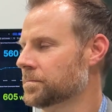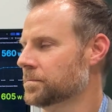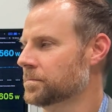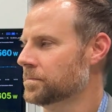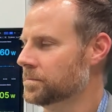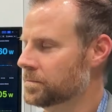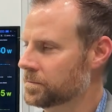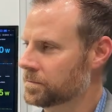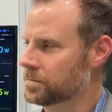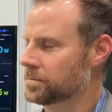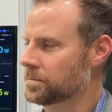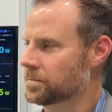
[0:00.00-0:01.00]

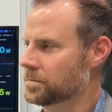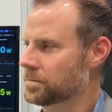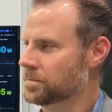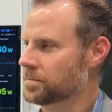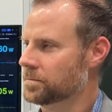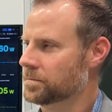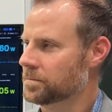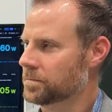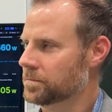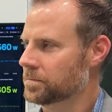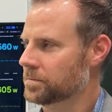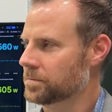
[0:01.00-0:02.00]

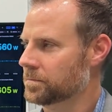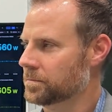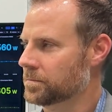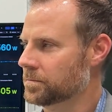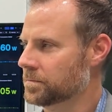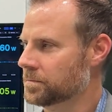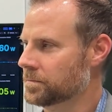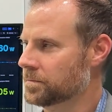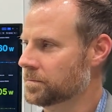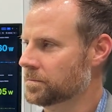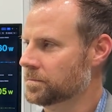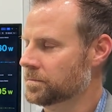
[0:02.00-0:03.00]

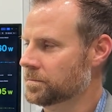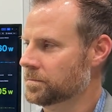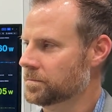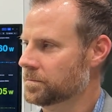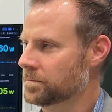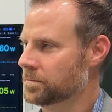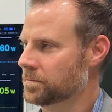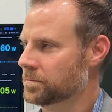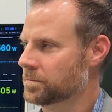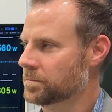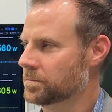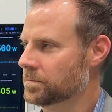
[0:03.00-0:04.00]

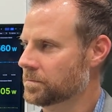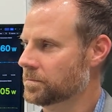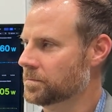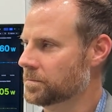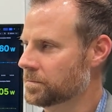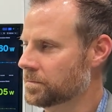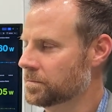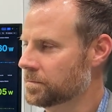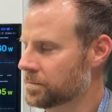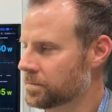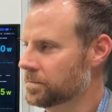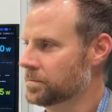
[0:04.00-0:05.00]

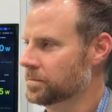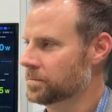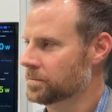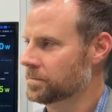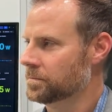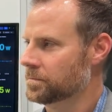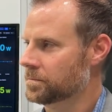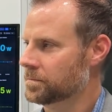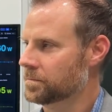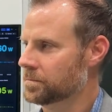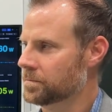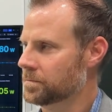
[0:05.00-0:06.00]

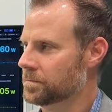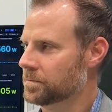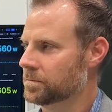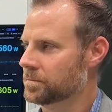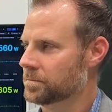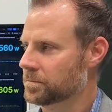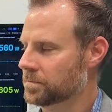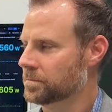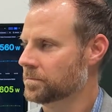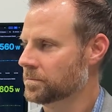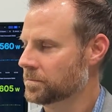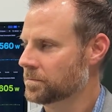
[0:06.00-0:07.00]

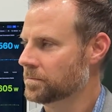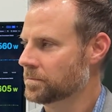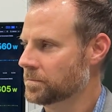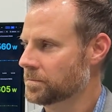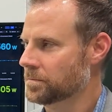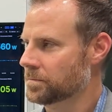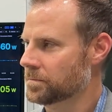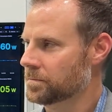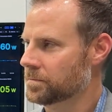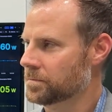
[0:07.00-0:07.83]
[no speech]